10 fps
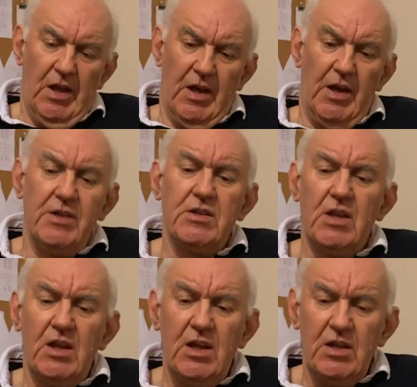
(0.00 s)
And
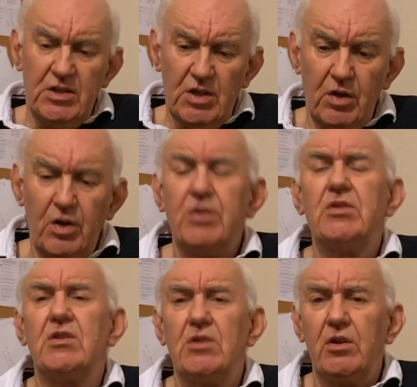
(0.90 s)
it is a lot,
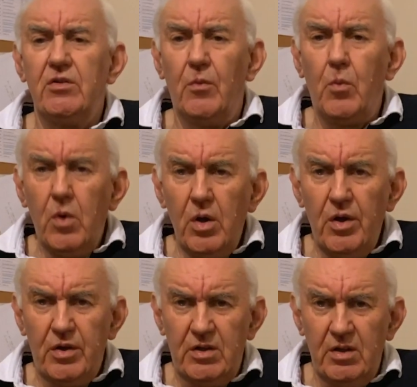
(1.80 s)
there's a lot of
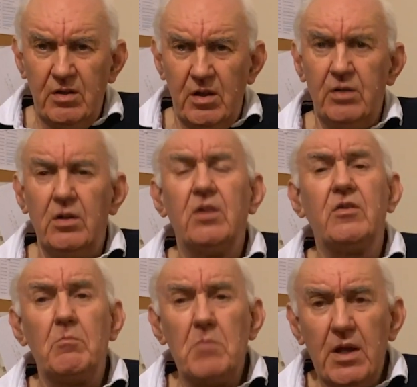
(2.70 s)
work and a lot
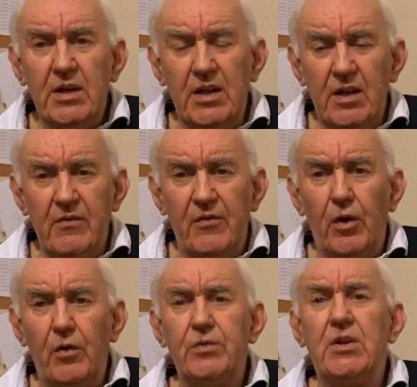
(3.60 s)
of money
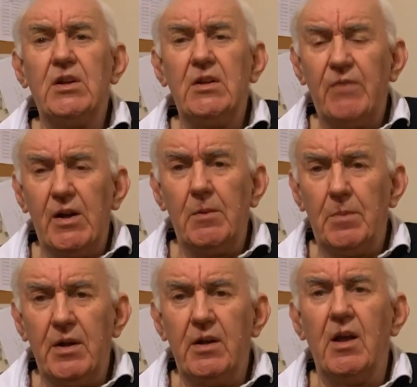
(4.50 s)
involved in
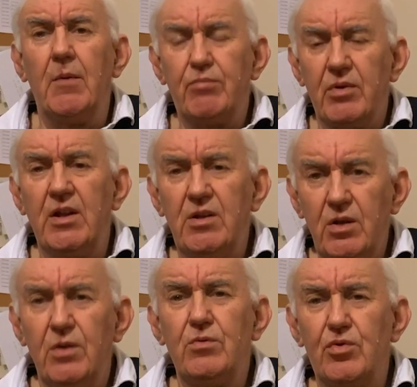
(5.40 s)
developing a brand
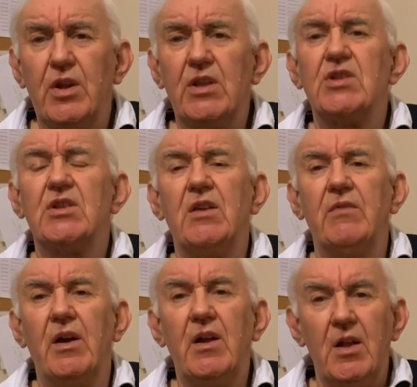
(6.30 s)
new
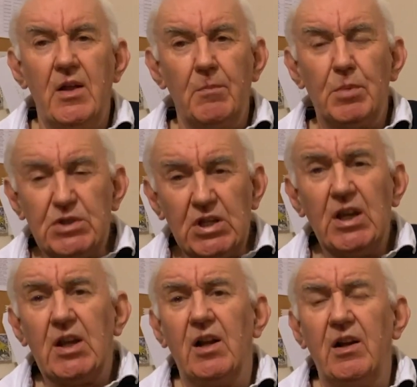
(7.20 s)
transceiver,
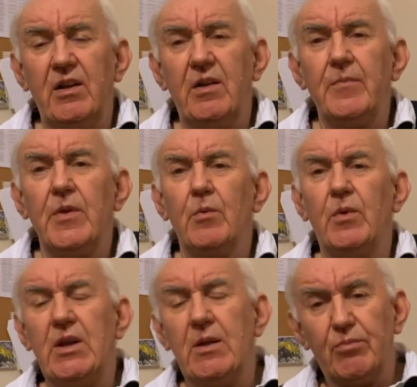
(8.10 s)
particularly
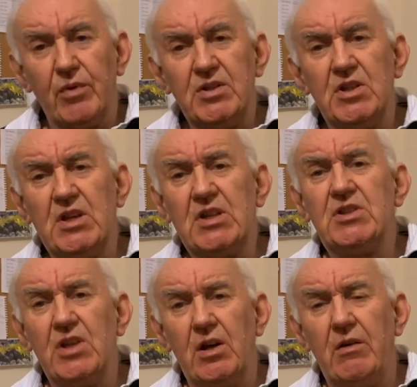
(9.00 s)
when it embraces
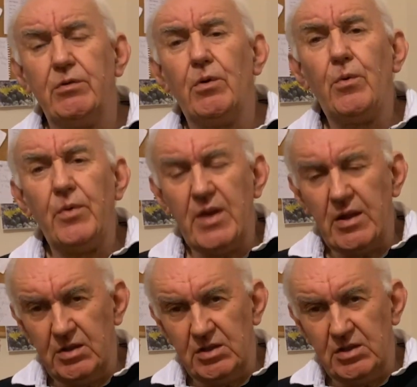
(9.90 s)
SDR and all the other